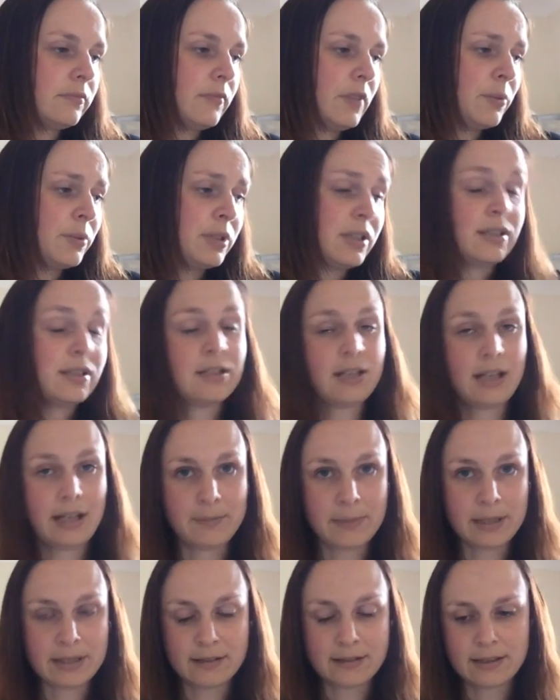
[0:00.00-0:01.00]
which is a
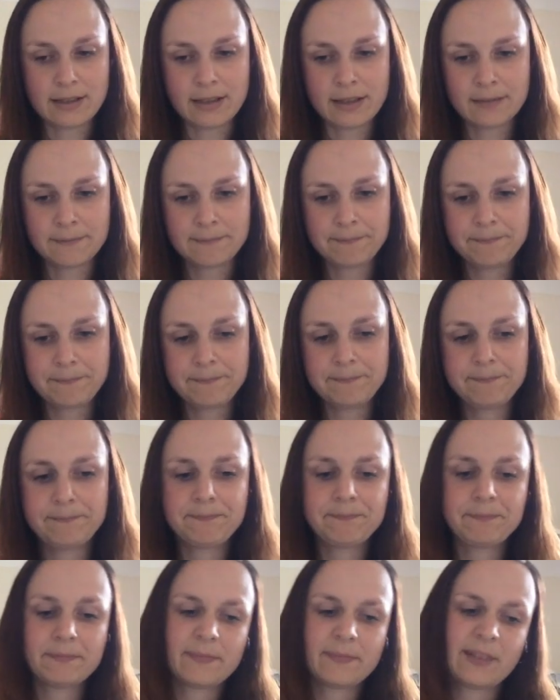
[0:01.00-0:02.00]
shame, as I said,
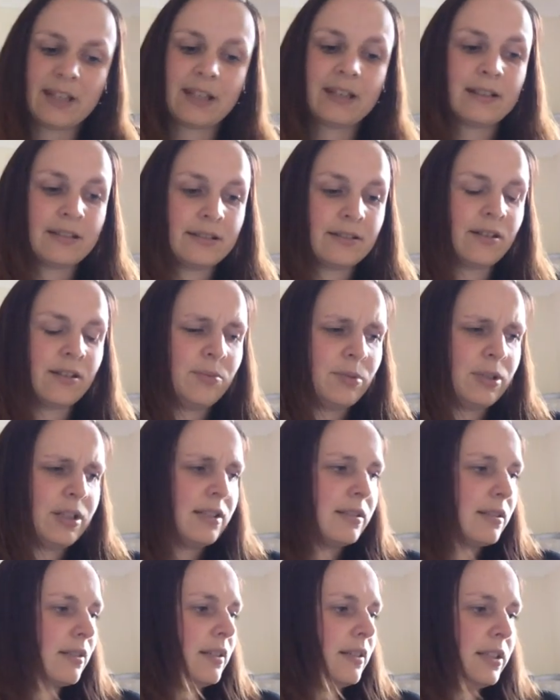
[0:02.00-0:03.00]
as I wouldn't
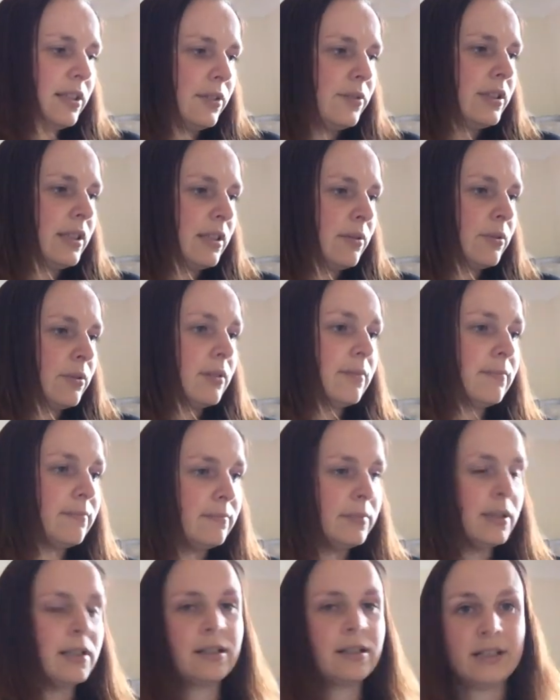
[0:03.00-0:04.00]
necessarily use silk.
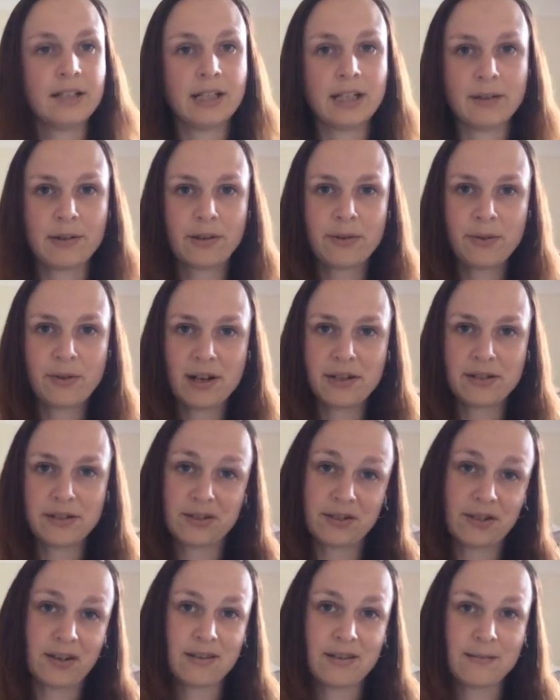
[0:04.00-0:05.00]
But I thought I'd
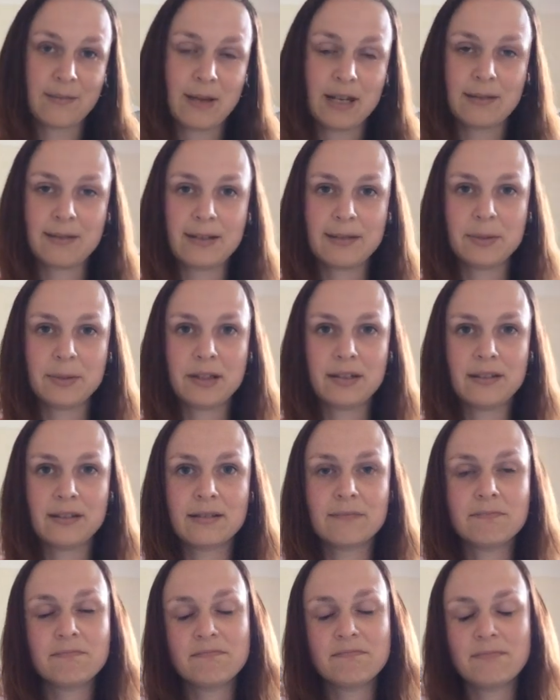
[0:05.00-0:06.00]
just show you them anyway,
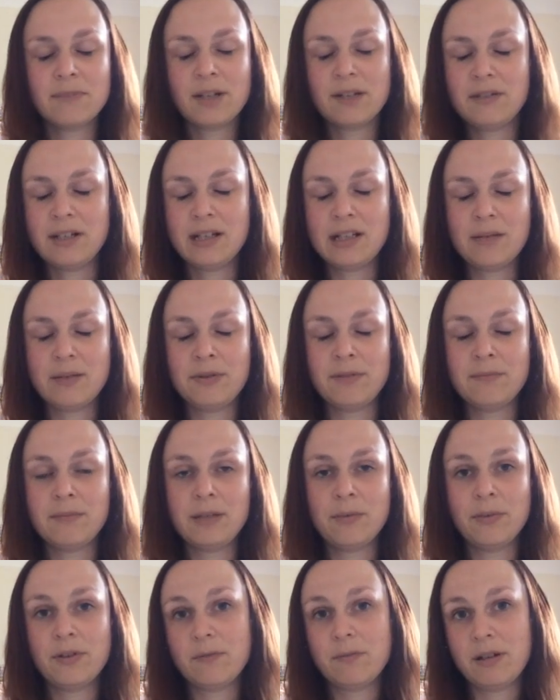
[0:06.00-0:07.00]
because my video wouldn't
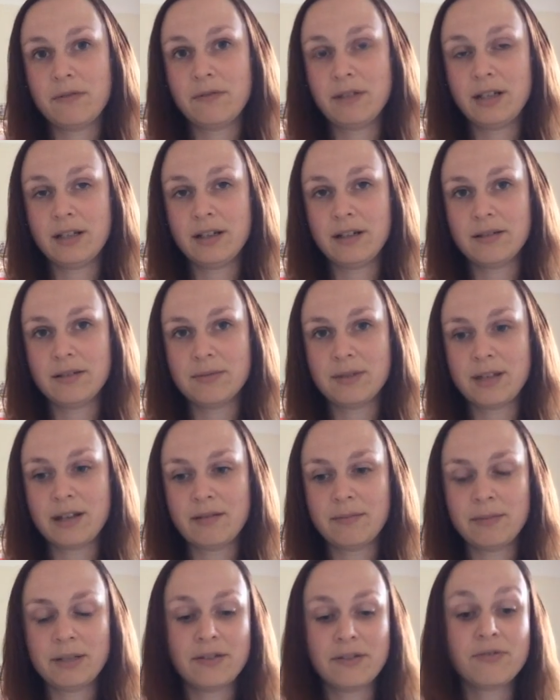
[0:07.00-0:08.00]
be one of my videos without
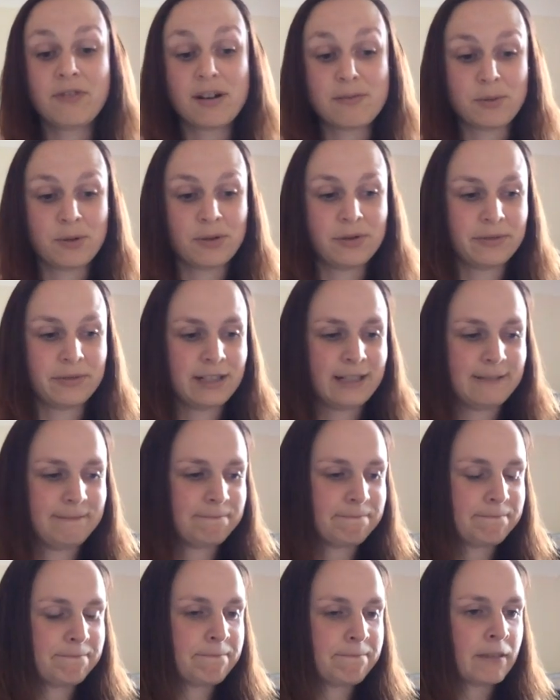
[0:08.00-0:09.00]
a bit of thread porn with it.
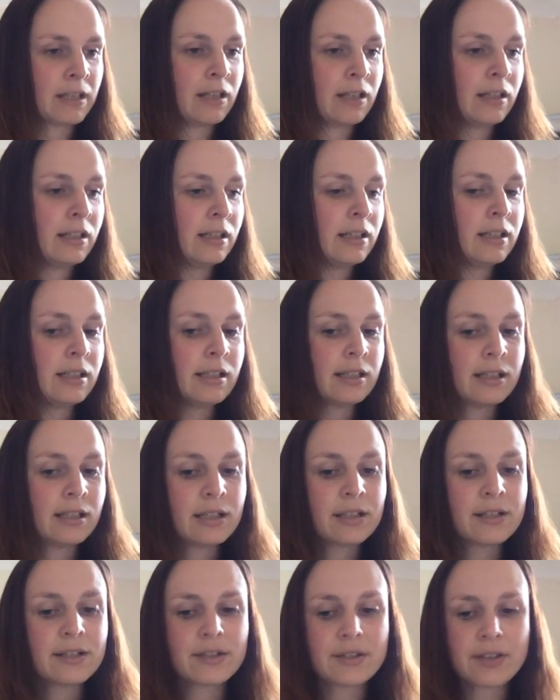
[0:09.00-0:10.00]

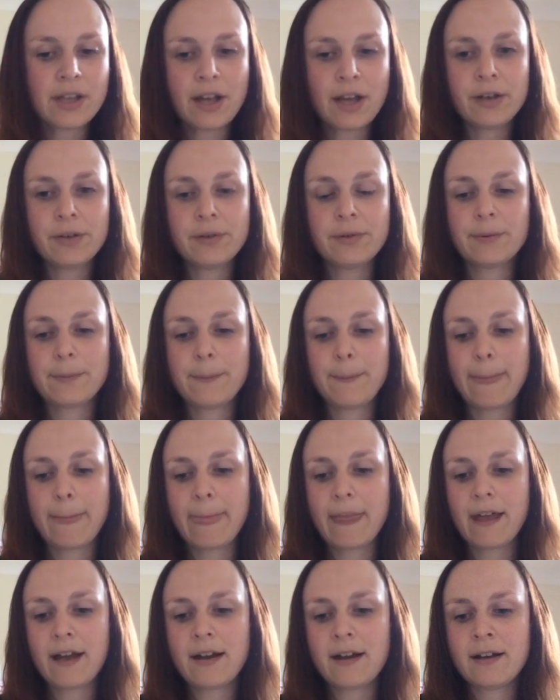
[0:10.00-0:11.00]
So
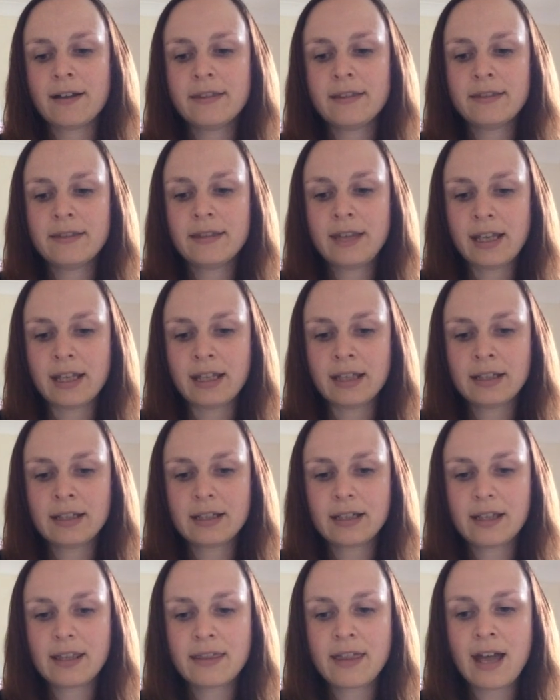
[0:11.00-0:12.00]
I
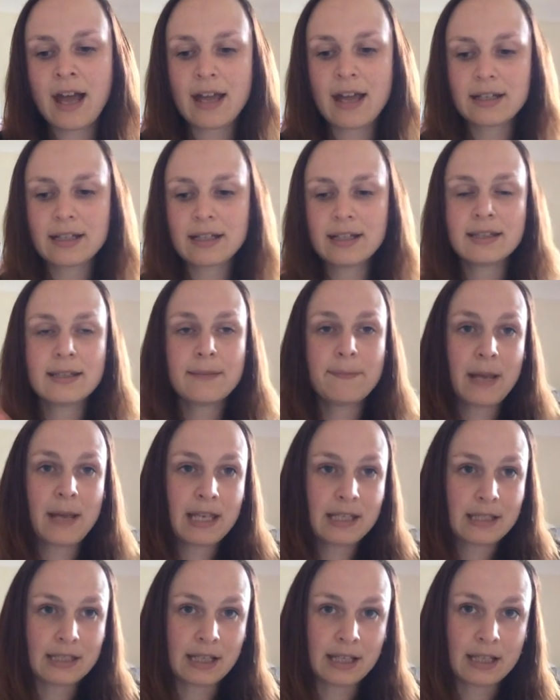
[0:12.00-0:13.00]
think that is the
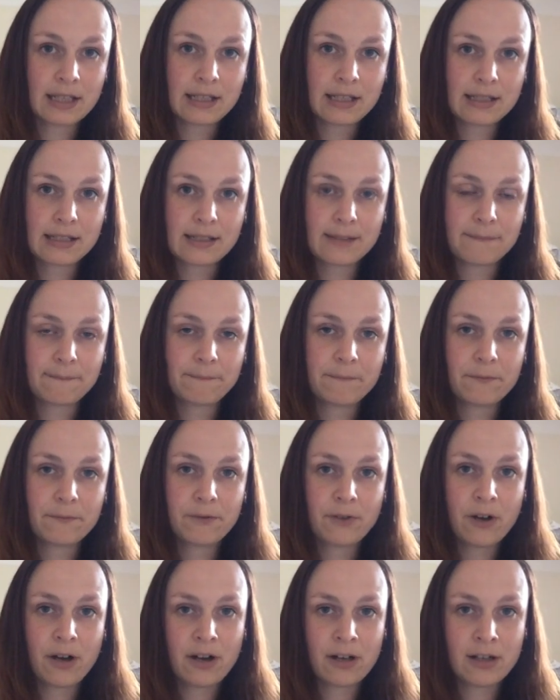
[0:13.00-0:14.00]
basics
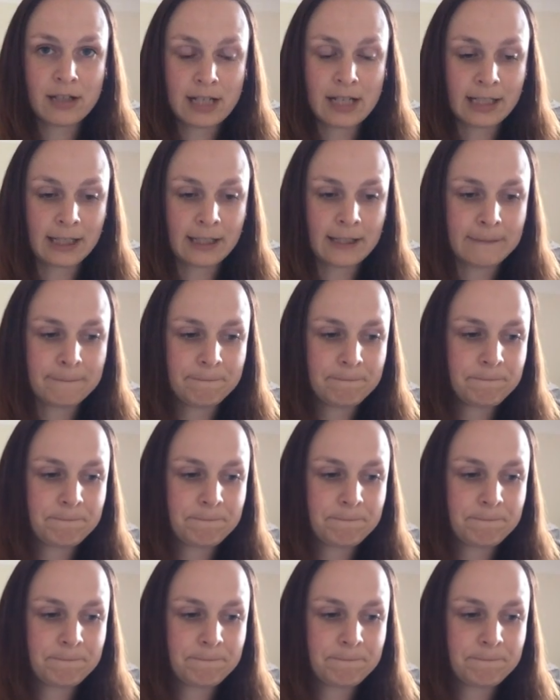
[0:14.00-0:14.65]
for Hardanger.